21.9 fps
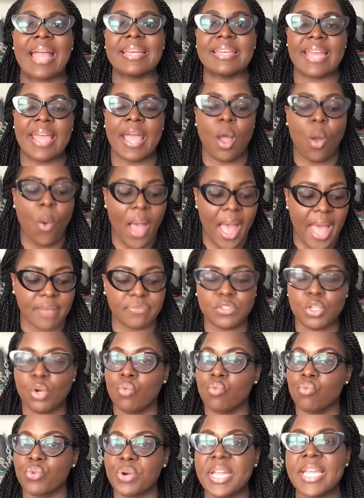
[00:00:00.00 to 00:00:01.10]
now have to
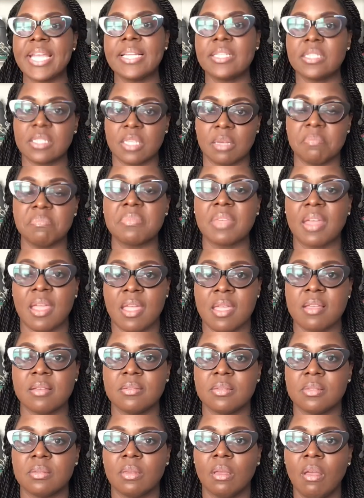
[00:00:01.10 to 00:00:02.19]
read some
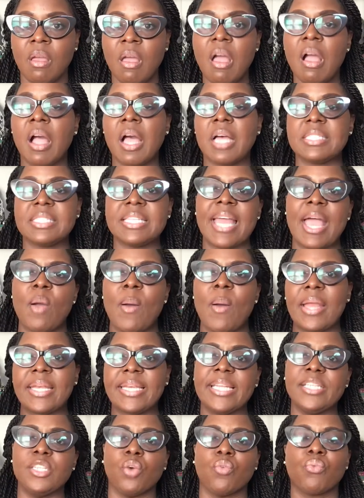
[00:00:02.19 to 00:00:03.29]
things, because now I
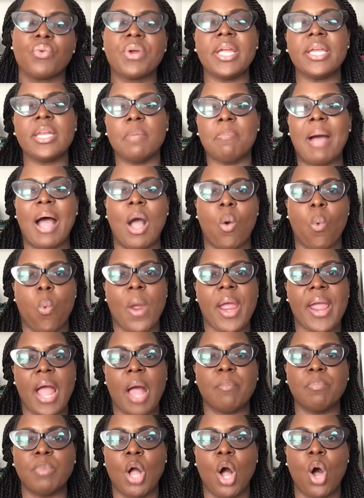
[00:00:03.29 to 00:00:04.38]
need to read about where
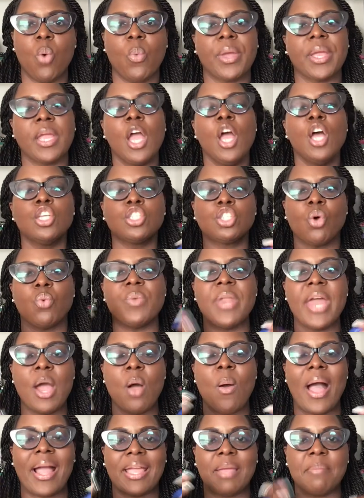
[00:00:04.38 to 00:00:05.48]
I'm going. So now
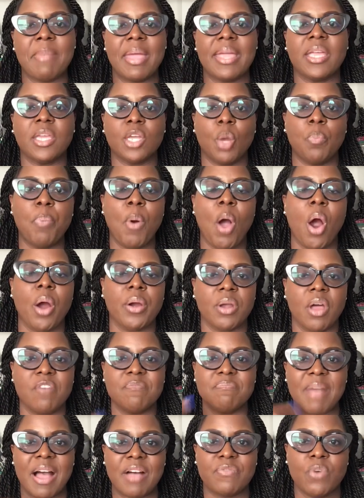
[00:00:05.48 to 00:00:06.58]
I can make it a part of
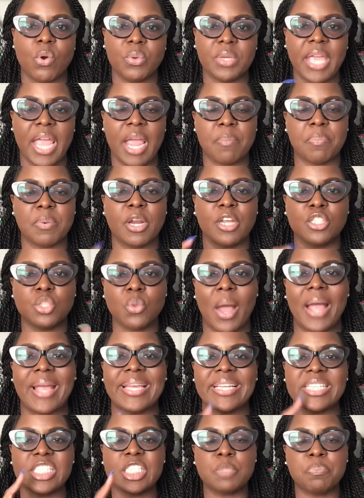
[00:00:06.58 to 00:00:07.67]
my vocabulary, so I
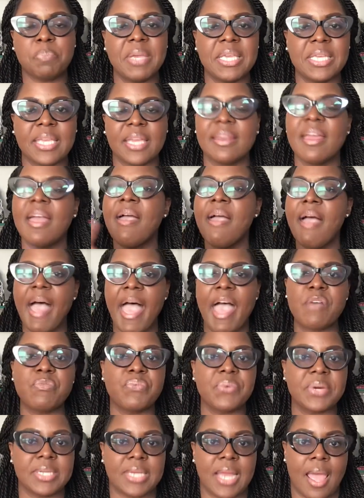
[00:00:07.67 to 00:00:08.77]
can speak it
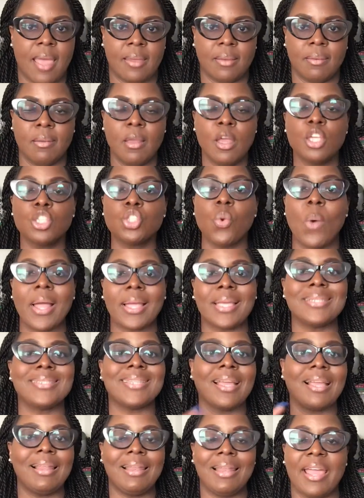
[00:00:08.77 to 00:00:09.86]
every day. So I can
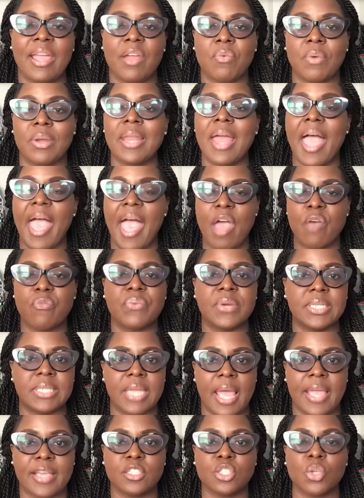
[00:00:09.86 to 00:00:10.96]
declare it every
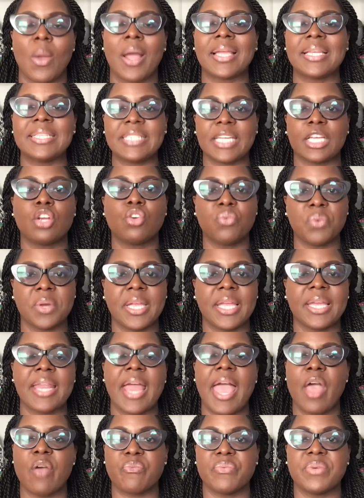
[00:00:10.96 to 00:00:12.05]
day. So I can decree it
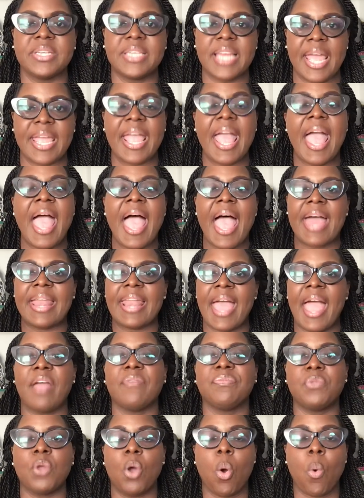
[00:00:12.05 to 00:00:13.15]
every day. And
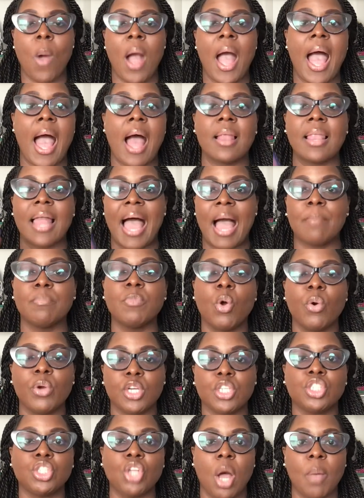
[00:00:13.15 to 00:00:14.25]
after a while, I'm going
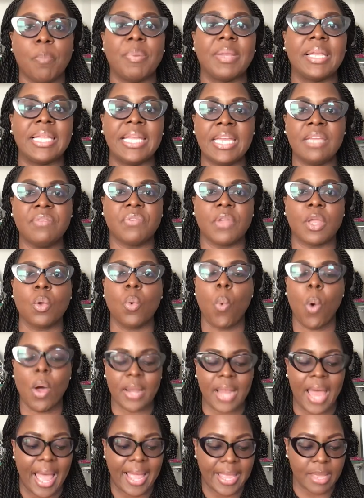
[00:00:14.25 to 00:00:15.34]
to start believing
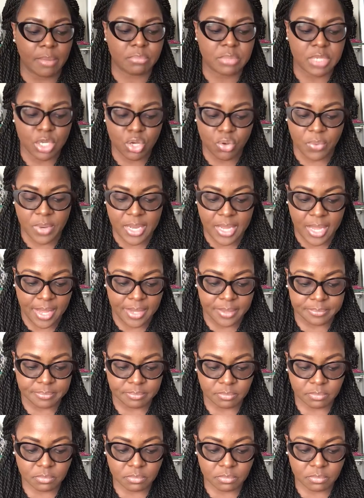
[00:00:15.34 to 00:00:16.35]
what I am decreeing.